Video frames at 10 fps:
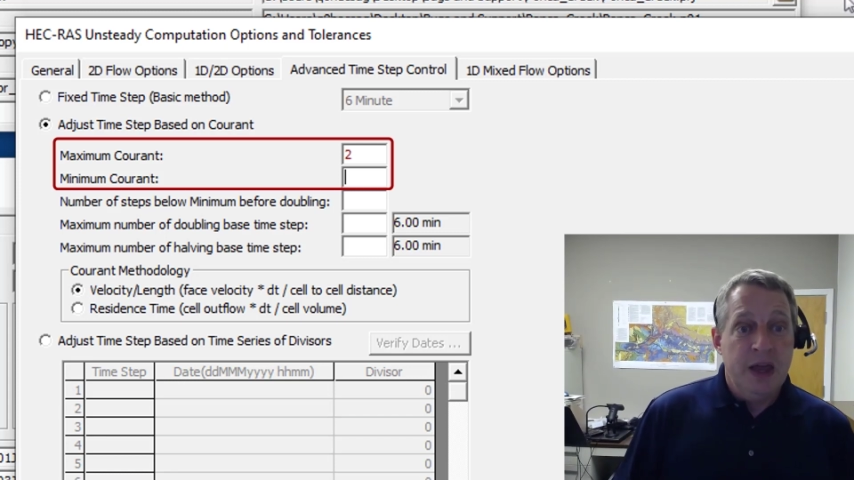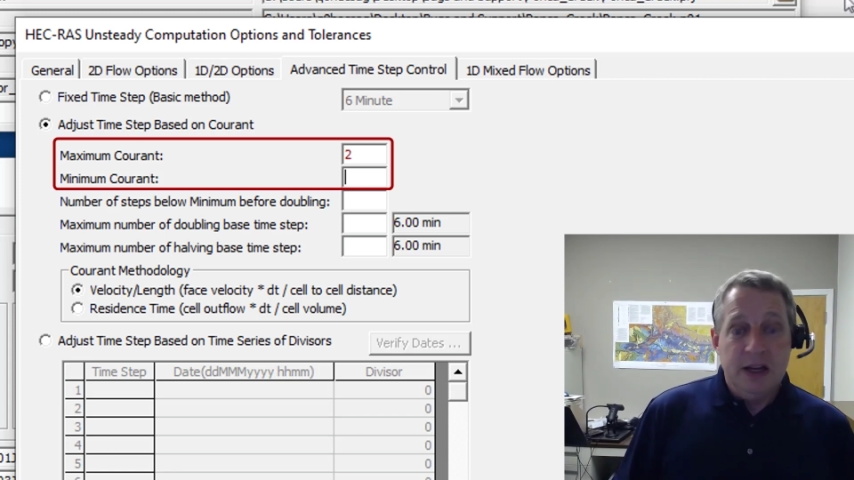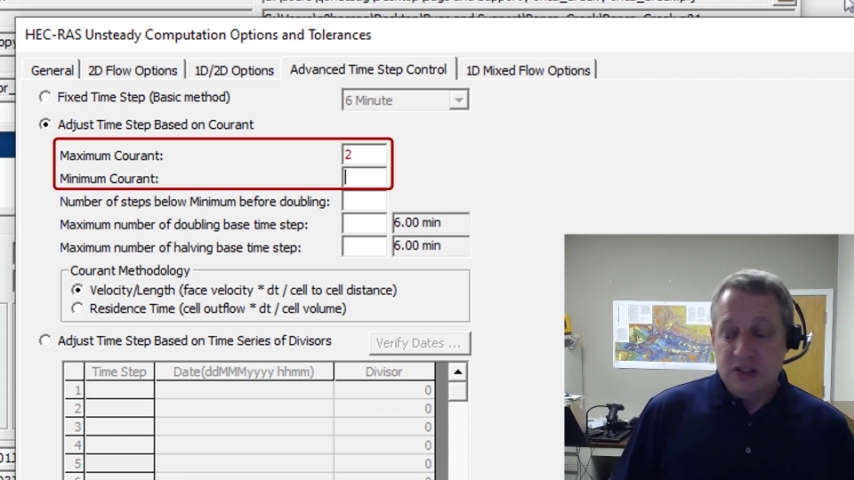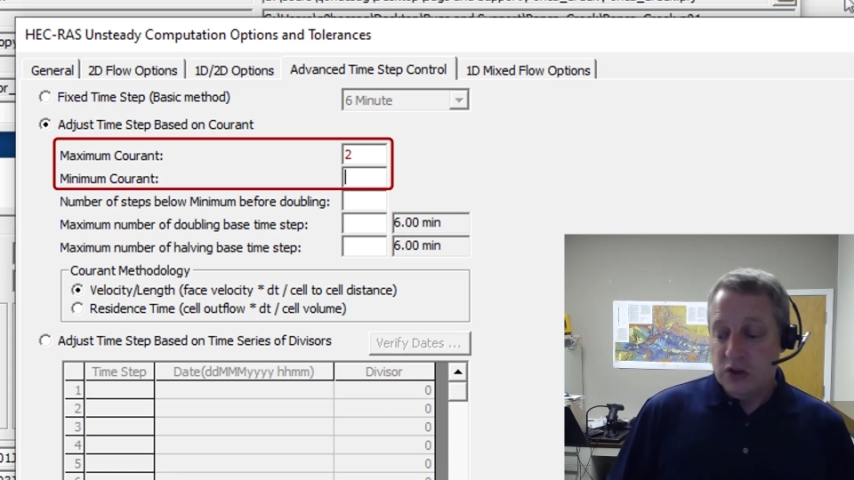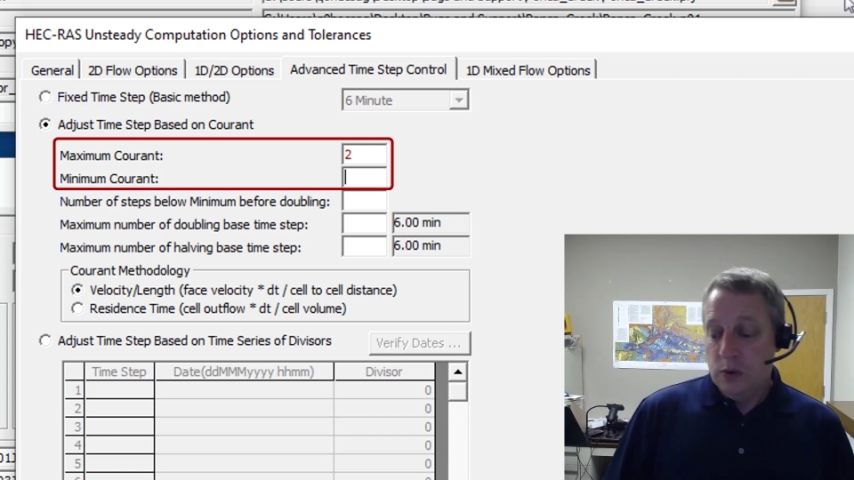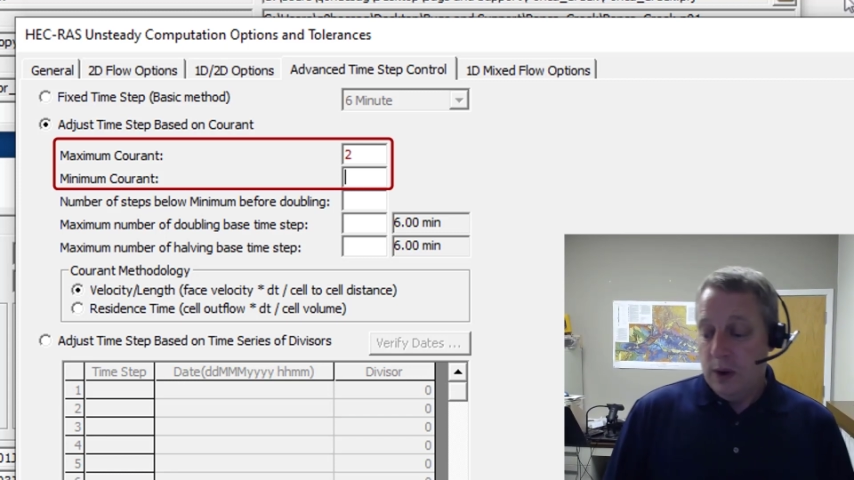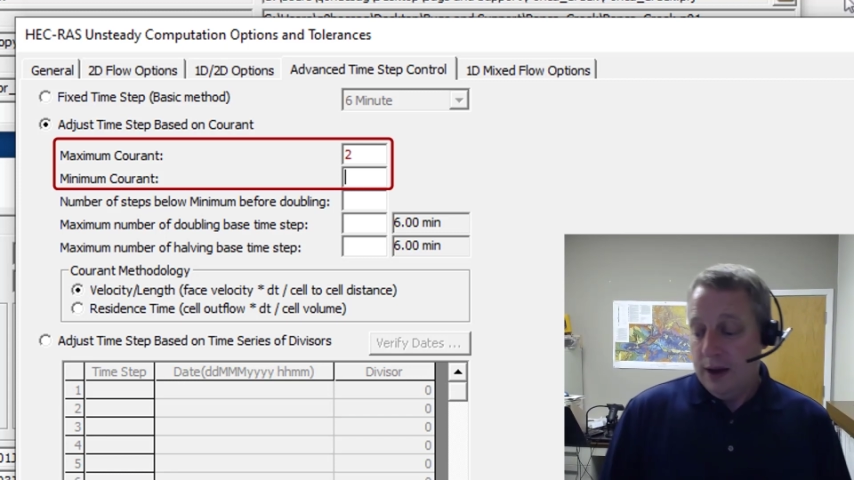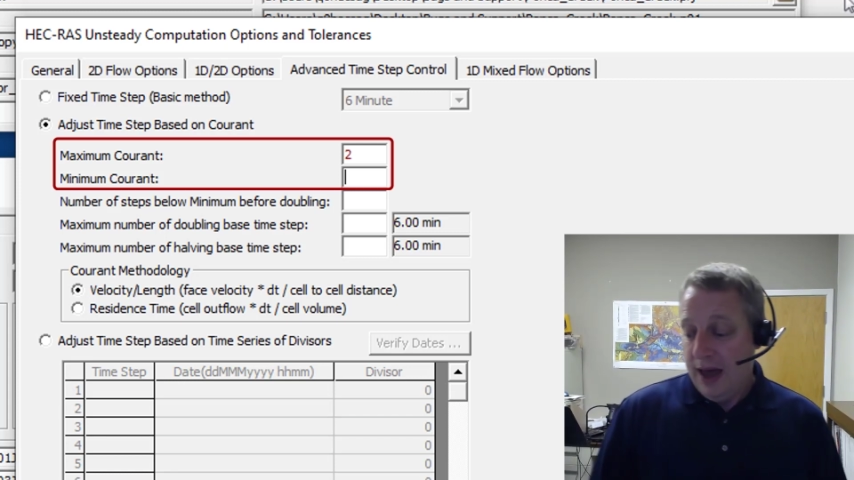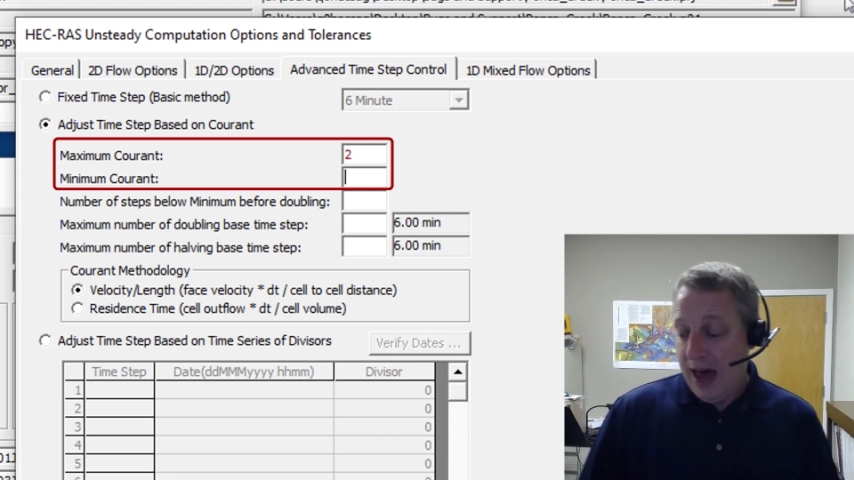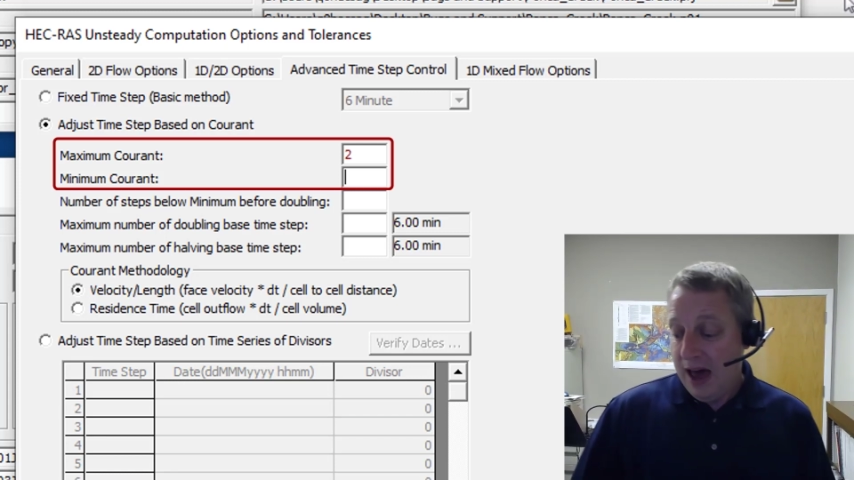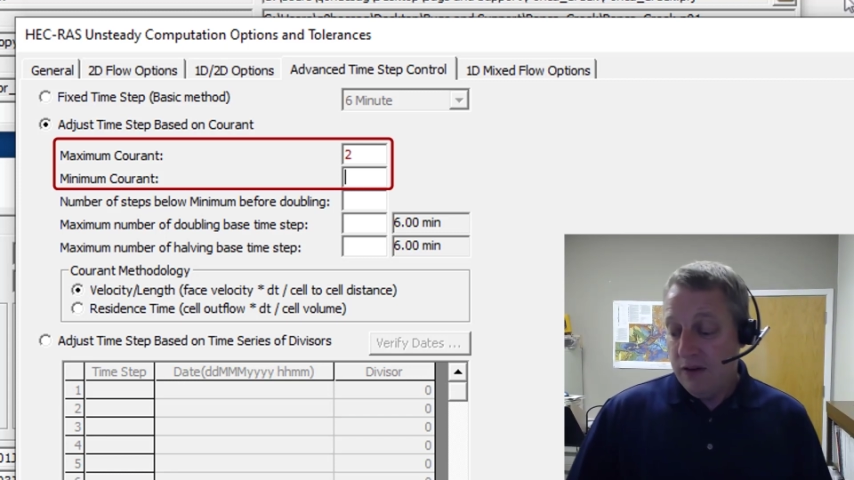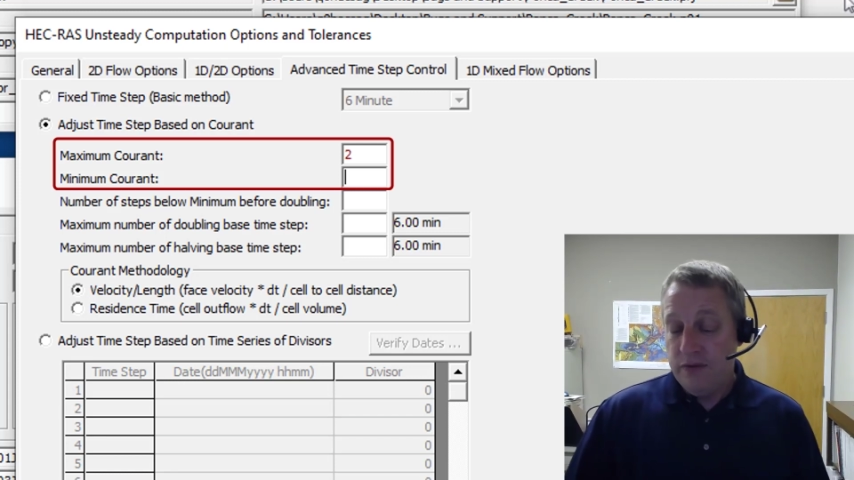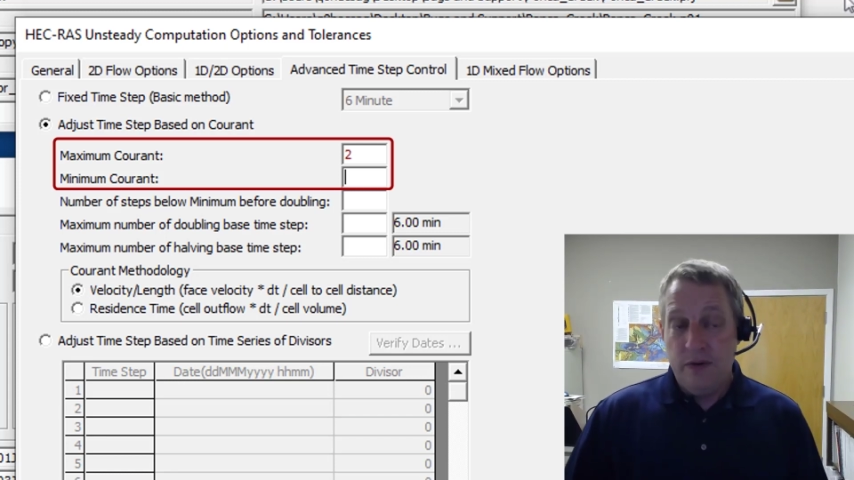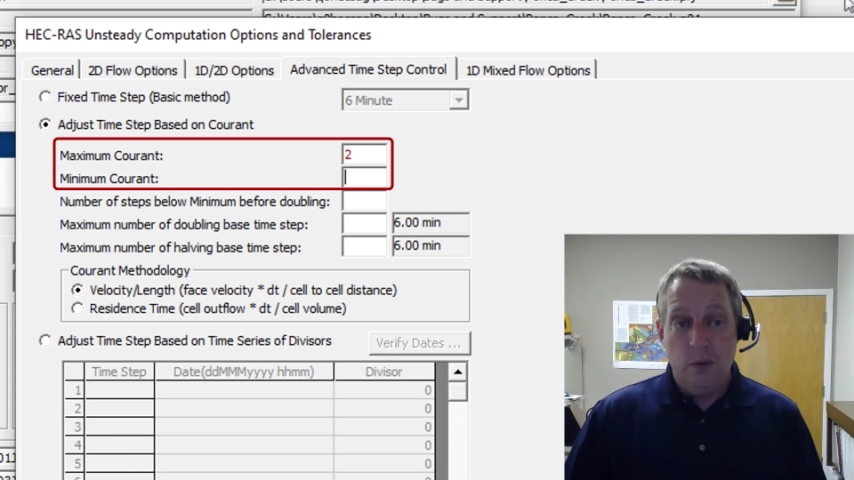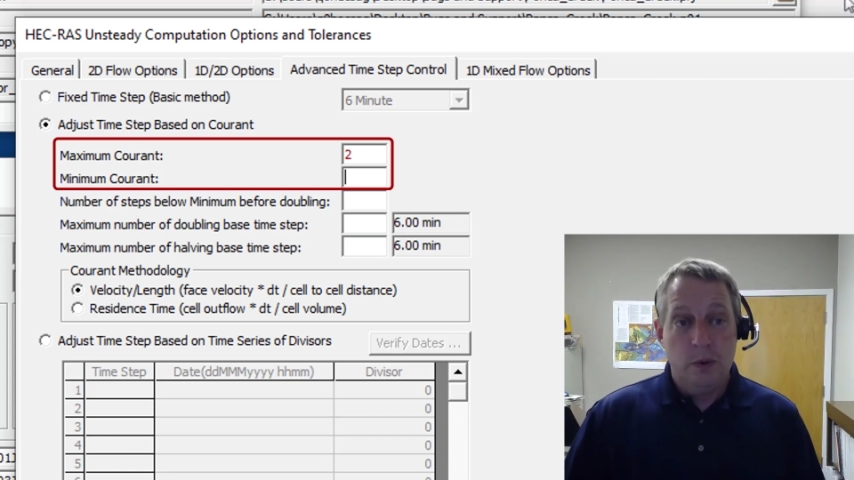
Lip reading: So half